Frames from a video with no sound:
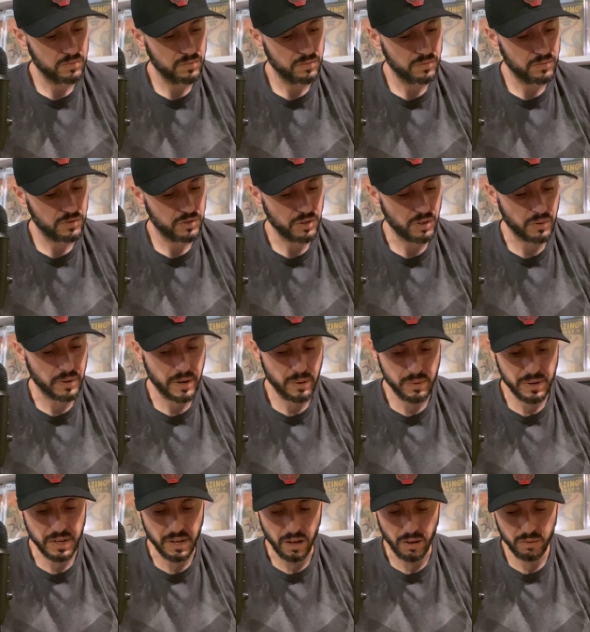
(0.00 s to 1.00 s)
So here
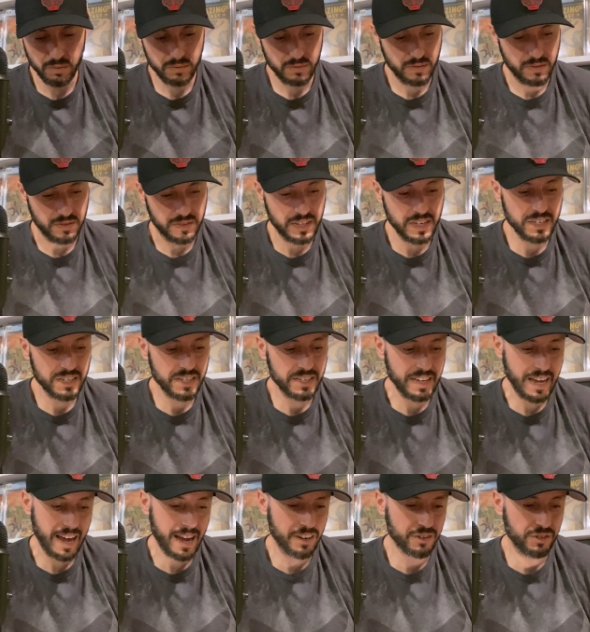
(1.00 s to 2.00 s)
we go. This is
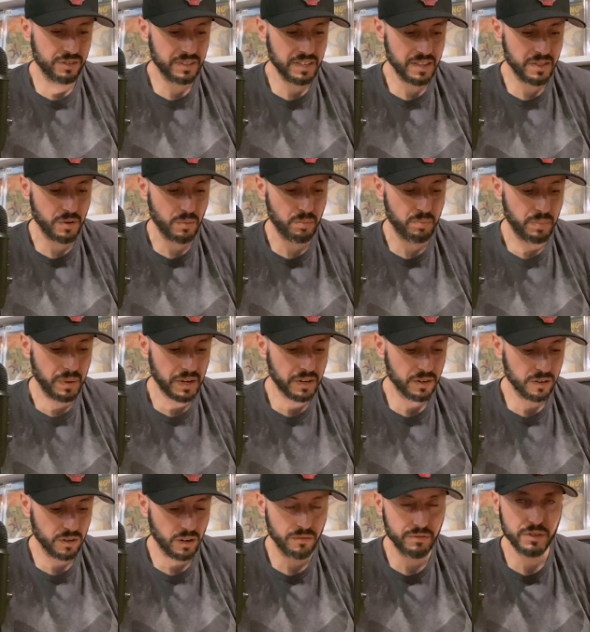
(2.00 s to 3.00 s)
actually the
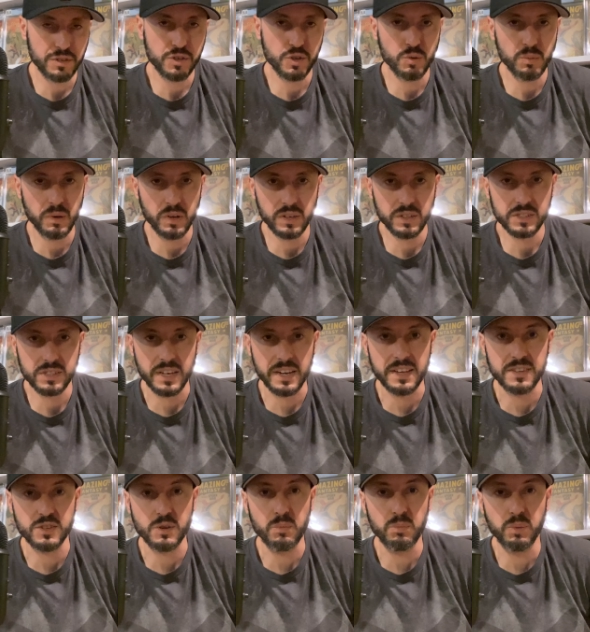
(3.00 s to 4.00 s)
bigger of the two books, and
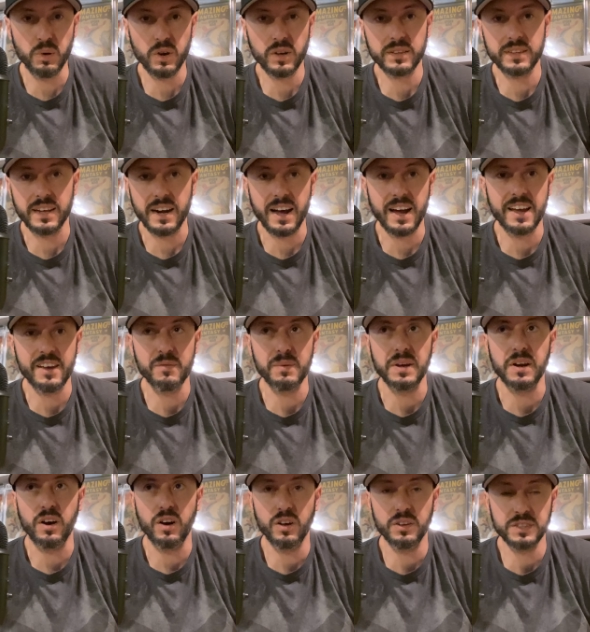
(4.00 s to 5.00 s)
it's a book that I have been
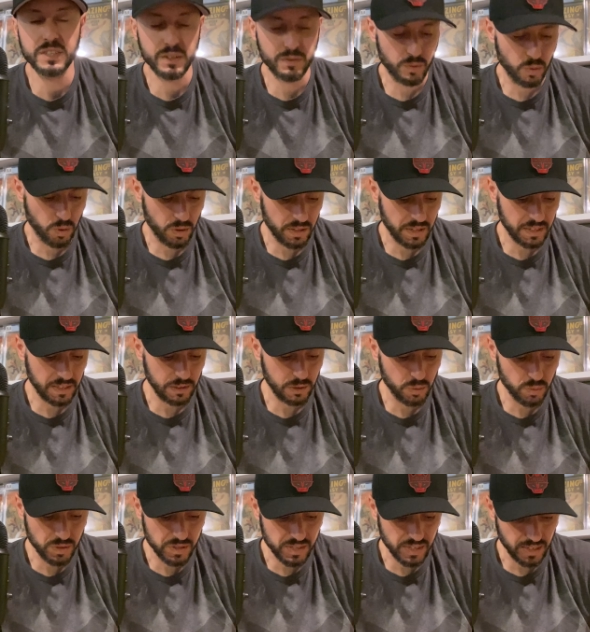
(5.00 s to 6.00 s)
hunting for like a
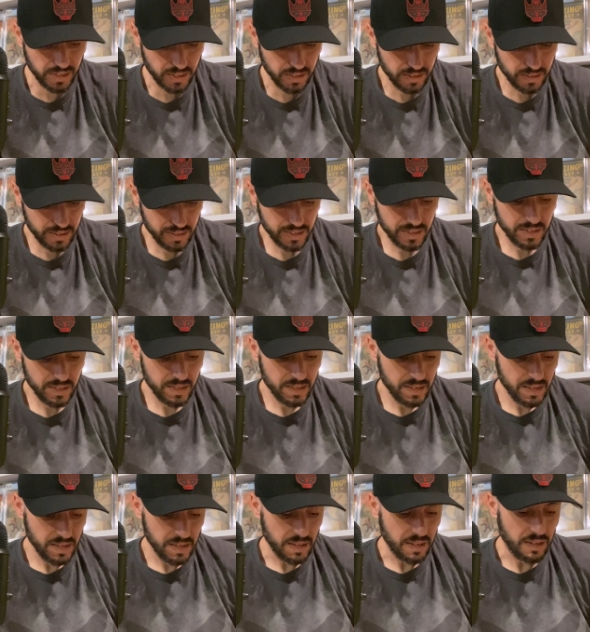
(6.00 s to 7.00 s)
lunatic.
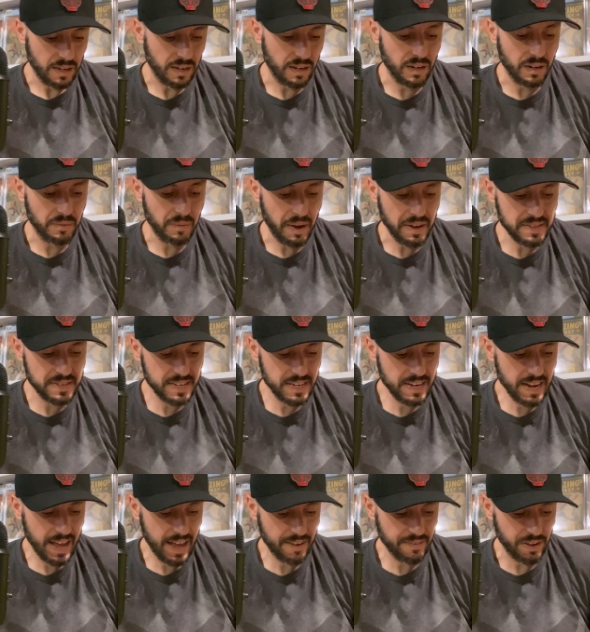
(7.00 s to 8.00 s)
Uh, I did
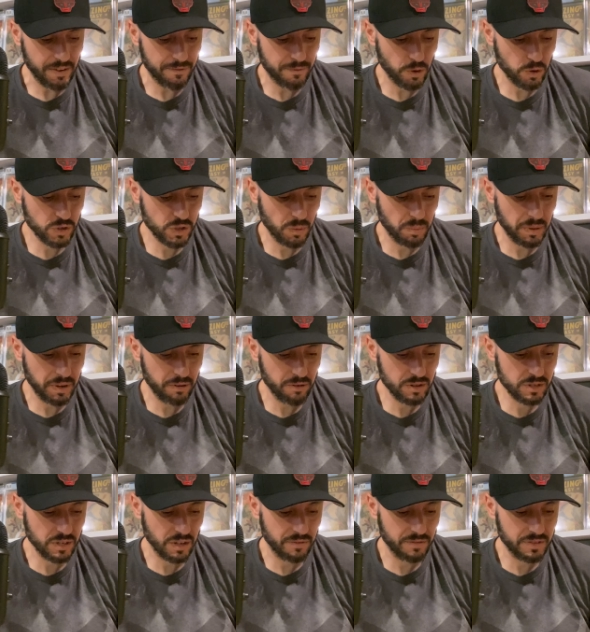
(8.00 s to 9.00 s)
have a first
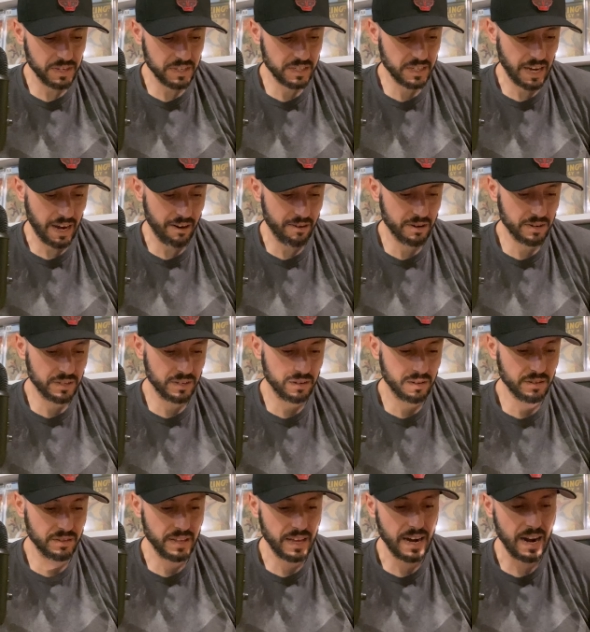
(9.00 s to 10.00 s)
appearance of this
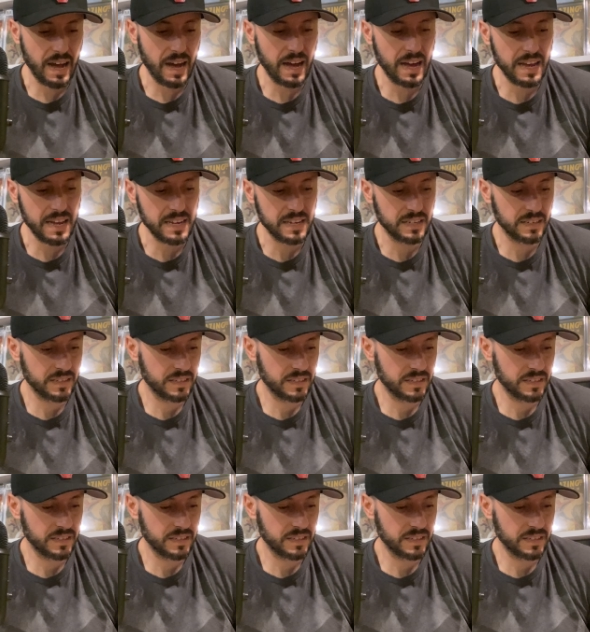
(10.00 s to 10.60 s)
character that I